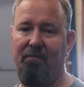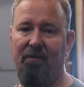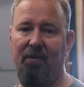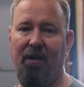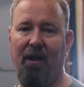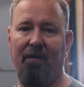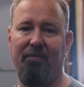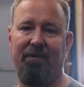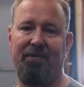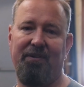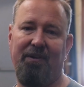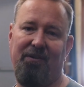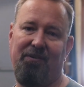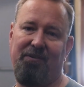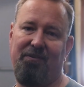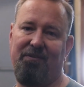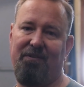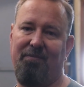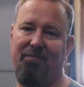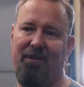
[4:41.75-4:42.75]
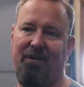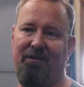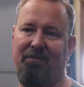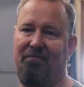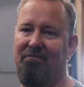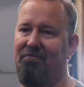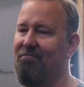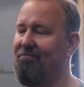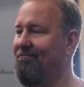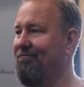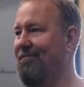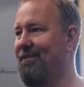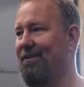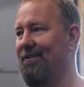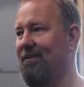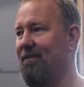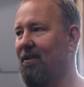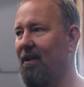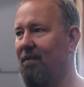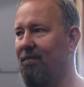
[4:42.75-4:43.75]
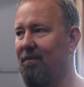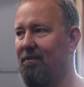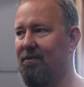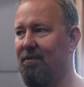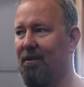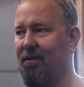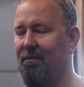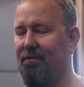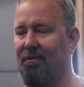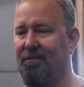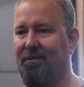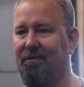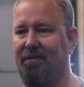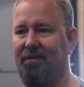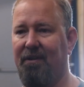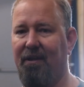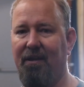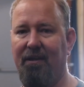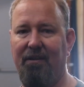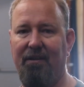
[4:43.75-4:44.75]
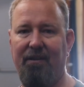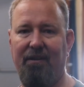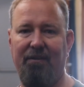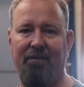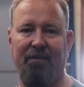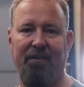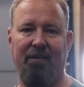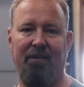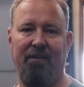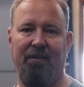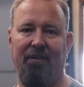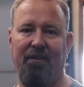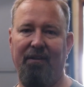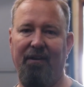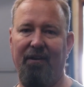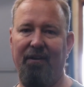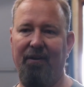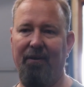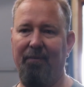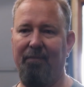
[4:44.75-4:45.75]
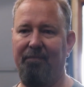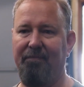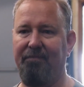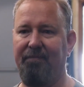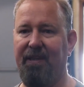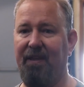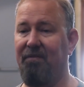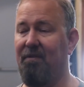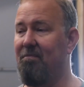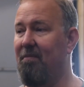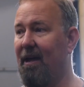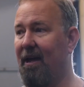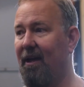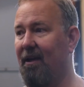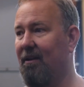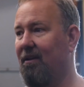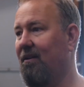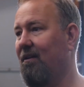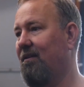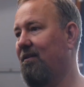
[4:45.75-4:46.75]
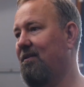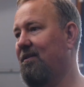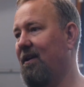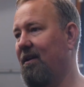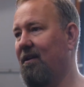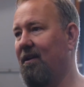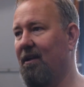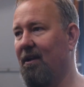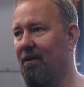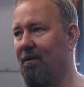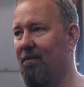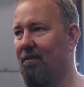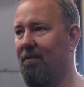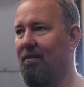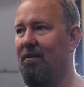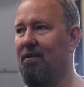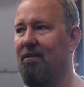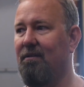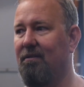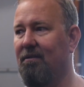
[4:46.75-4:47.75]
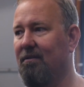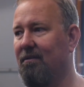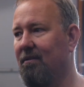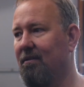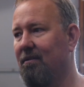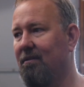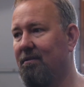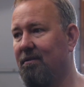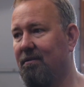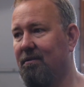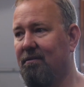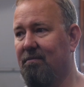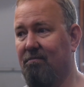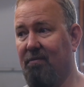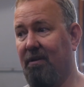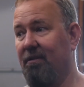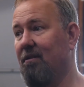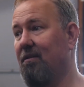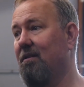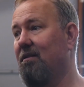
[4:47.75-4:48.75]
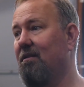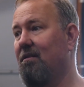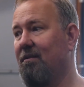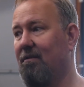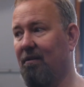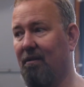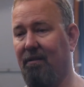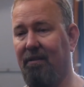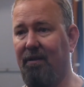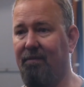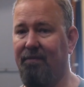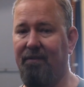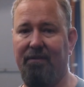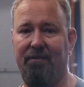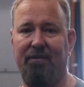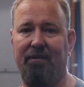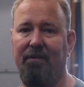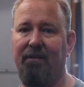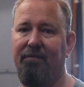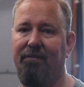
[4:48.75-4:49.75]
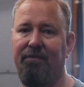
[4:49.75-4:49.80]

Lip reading: conversations about just life in general, society, giving back, taking care of the Mother Earth, all that fun stuff.